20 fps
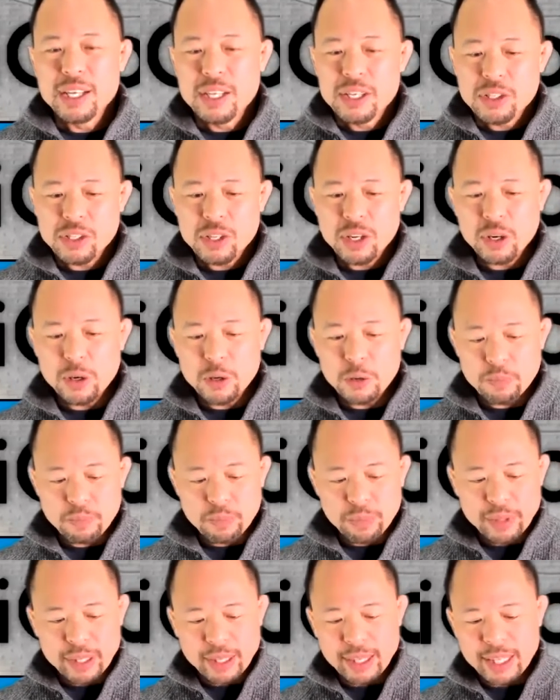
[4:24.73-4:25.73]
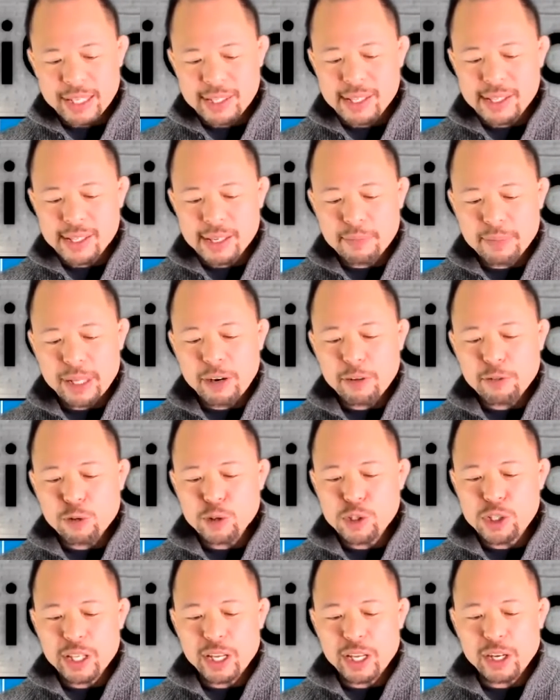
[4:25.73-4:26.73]
So this is something,
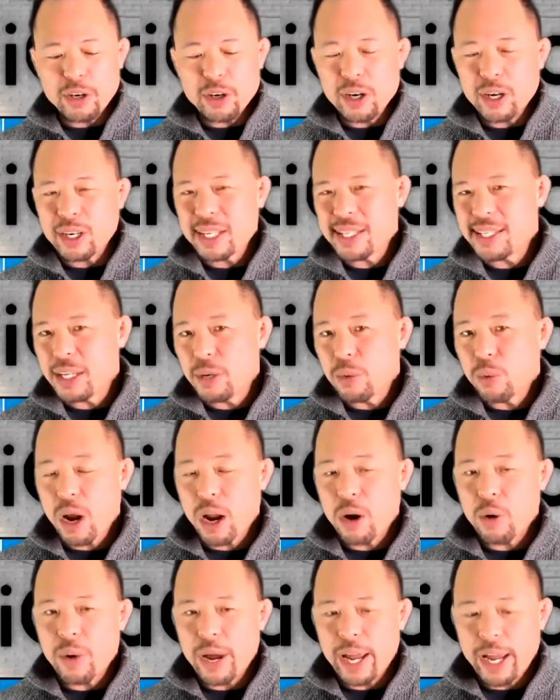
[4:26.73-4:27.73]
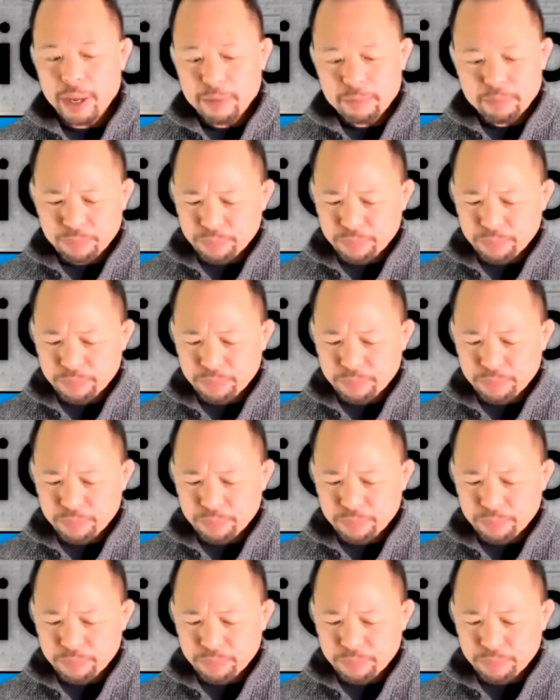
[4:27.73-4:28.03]
unfortunately, that you're not going to see right away,